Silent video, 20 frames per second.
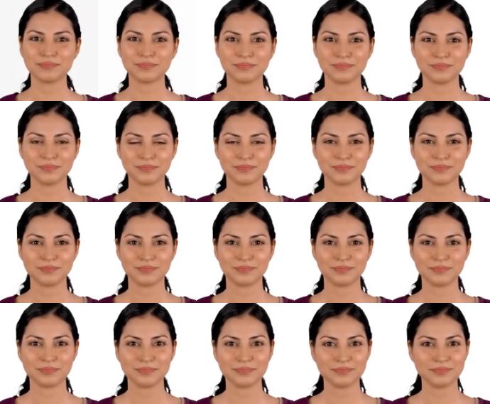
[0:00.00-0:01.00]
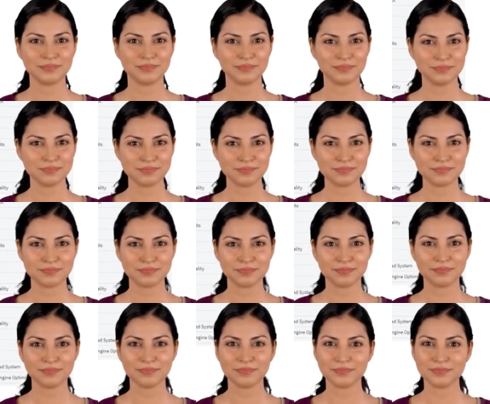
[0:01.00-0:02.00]

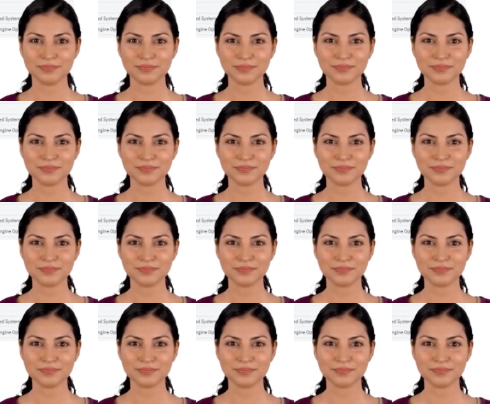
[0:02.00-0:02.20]
(silence)